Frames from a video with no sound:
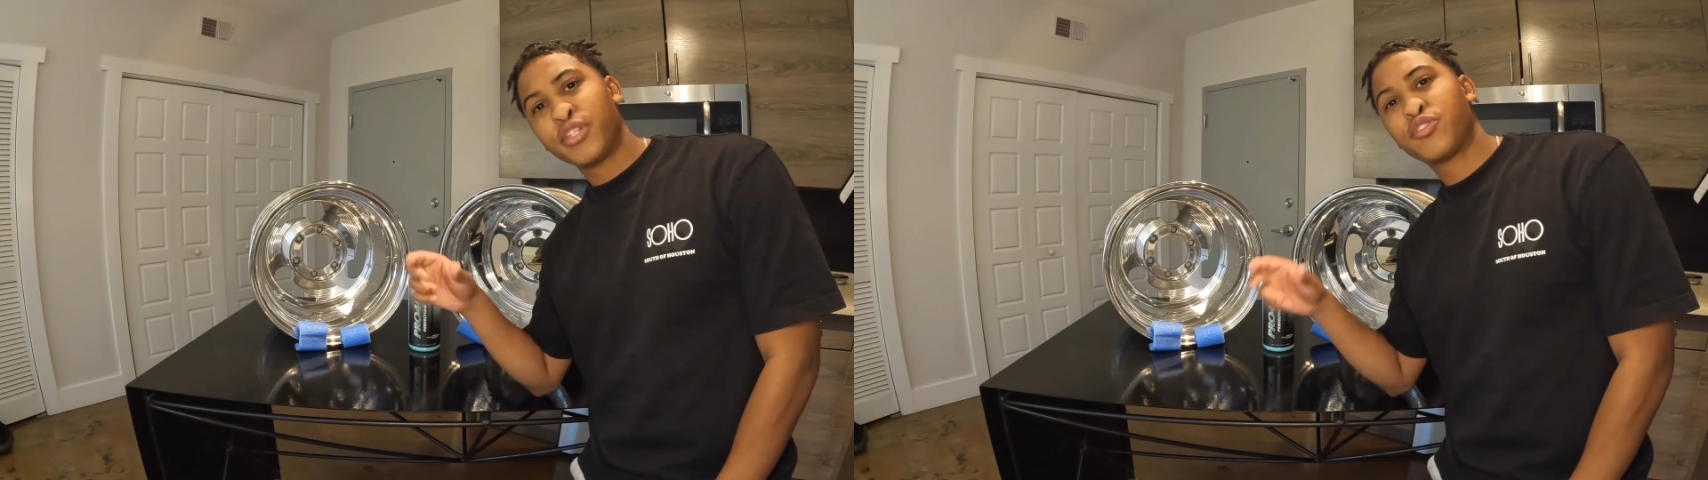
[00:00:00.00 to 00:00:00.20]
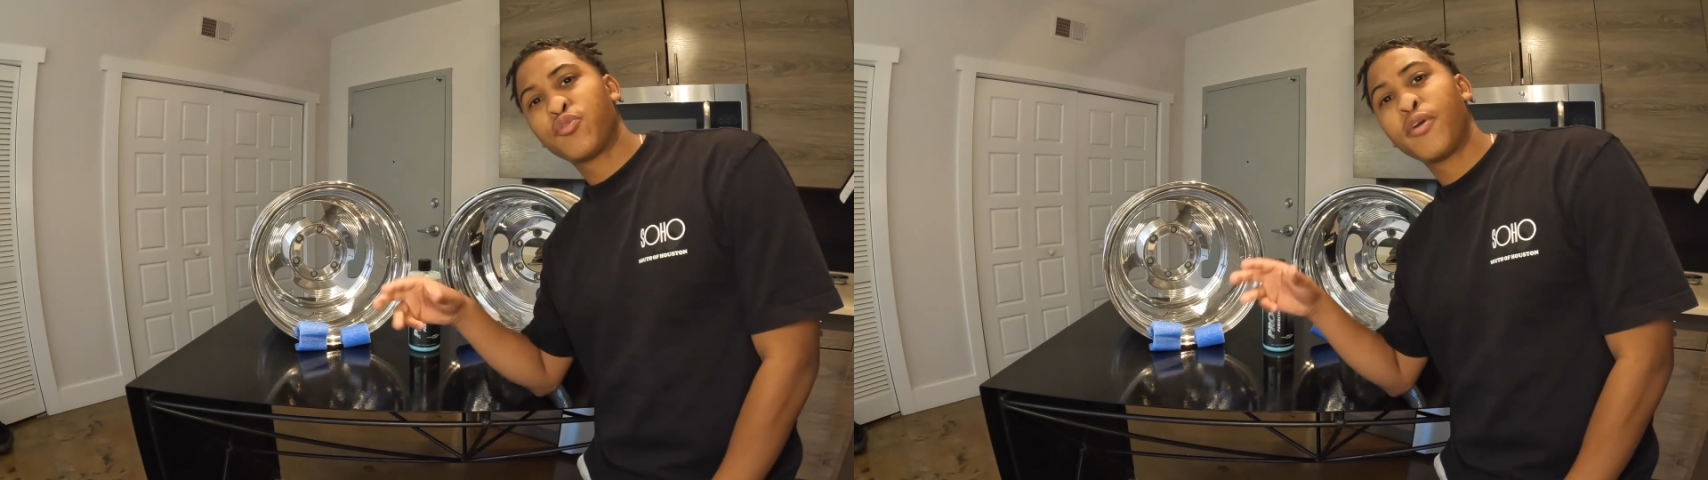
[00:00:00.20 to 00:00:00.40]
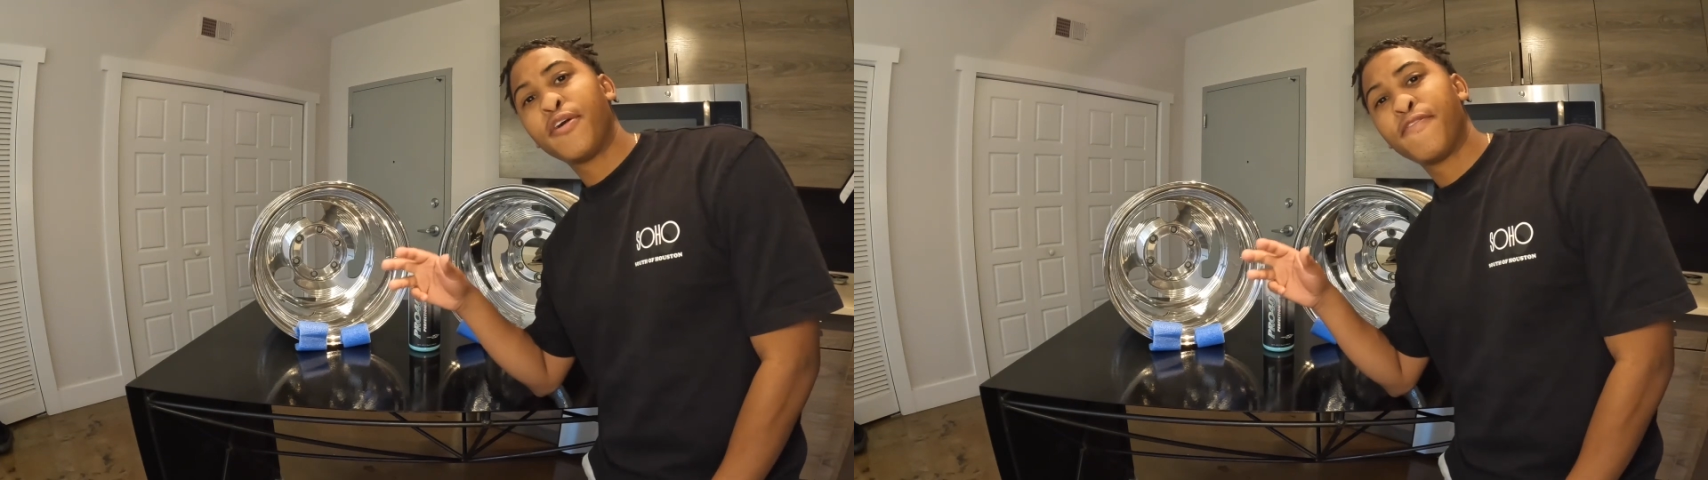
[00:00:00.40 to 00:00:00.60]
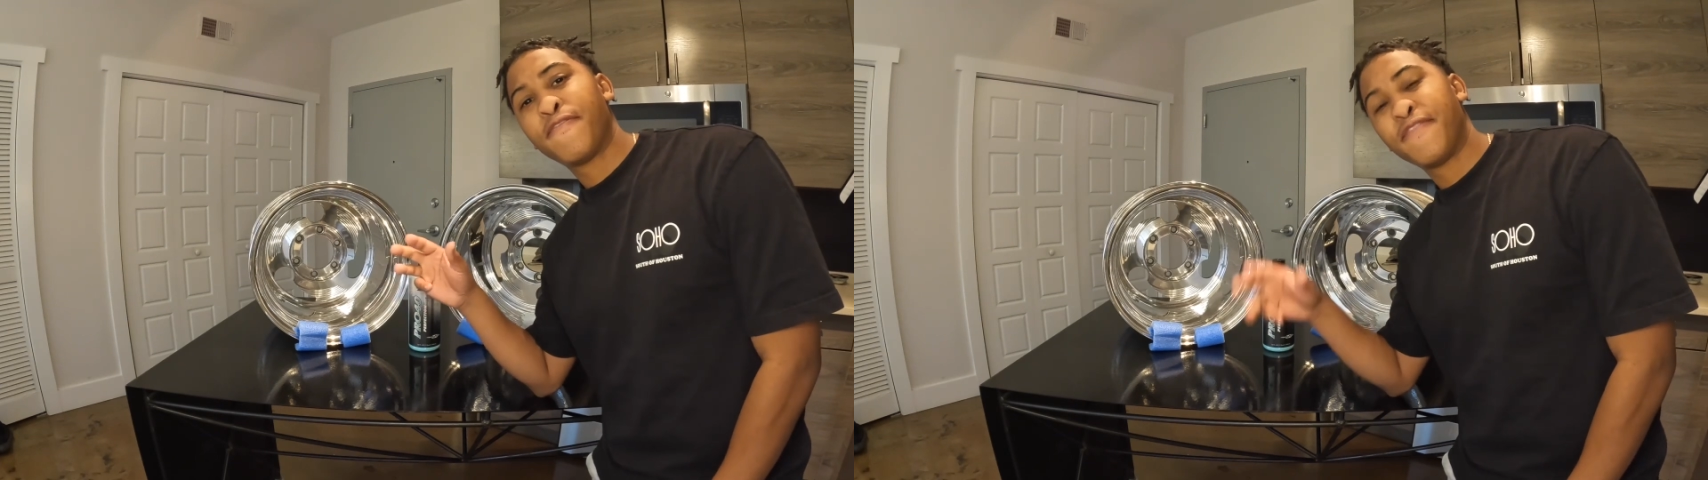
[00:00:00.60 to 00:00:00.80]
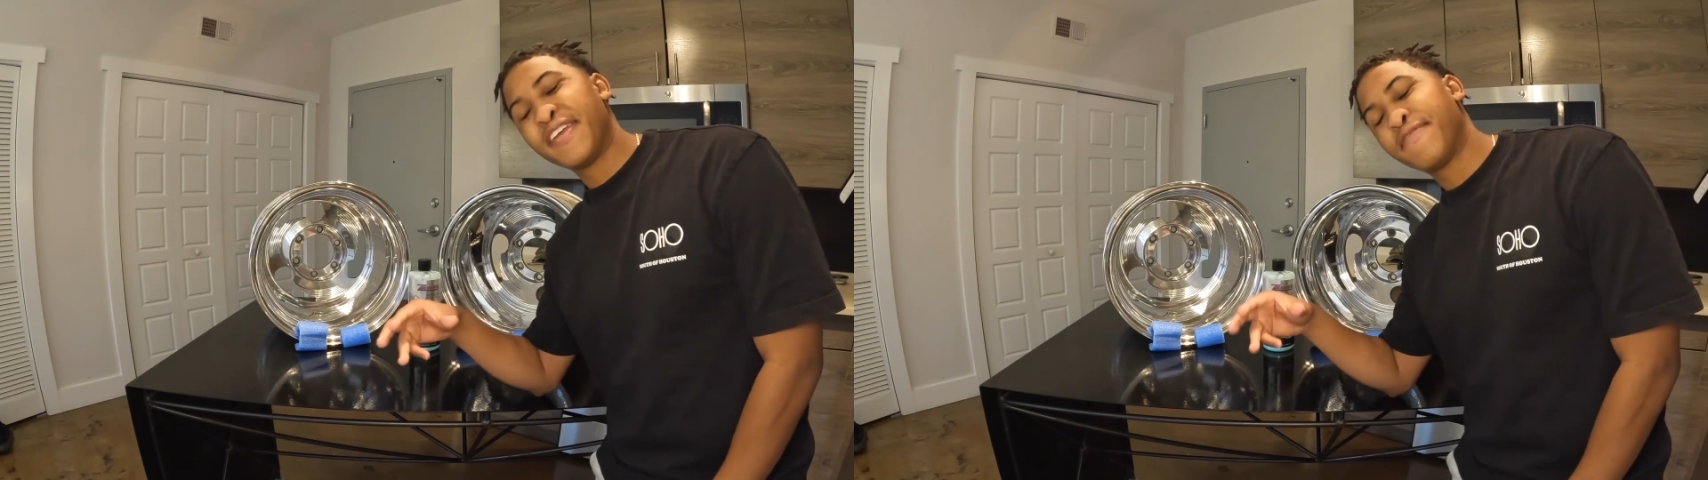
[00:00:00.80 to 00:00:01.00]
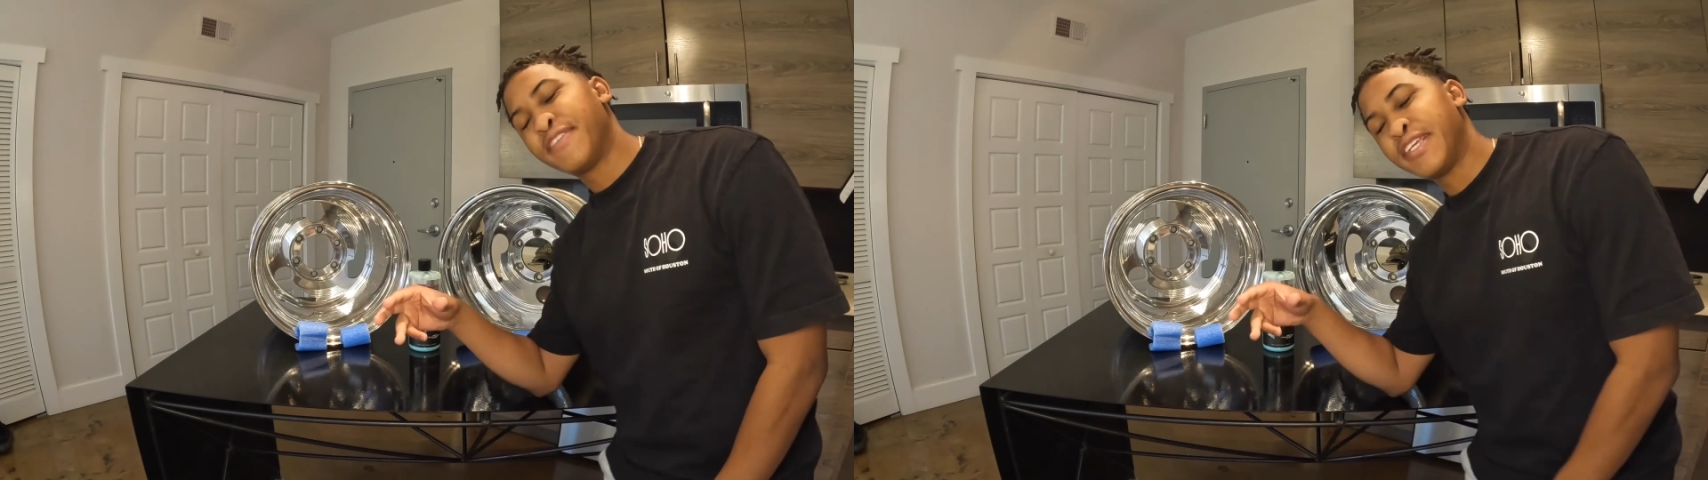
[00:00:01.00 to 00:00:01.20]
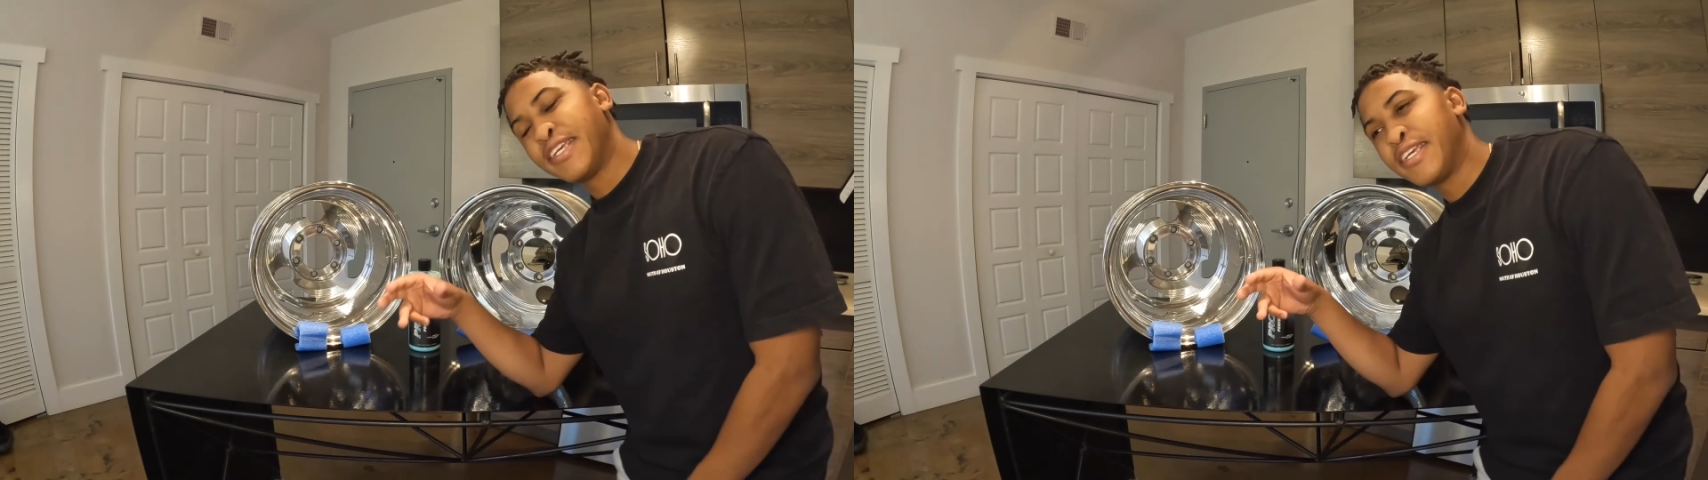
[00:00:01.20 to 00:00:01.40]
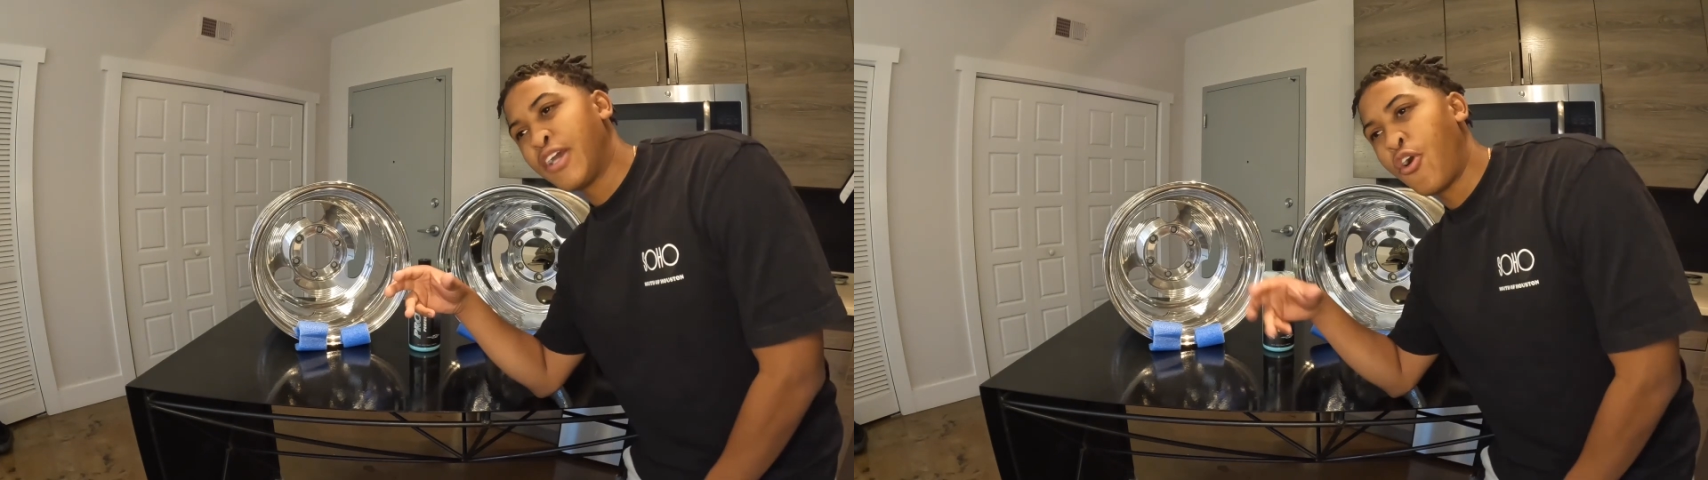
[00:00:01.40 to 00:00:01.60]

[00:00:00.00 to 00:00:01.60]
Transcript: 1250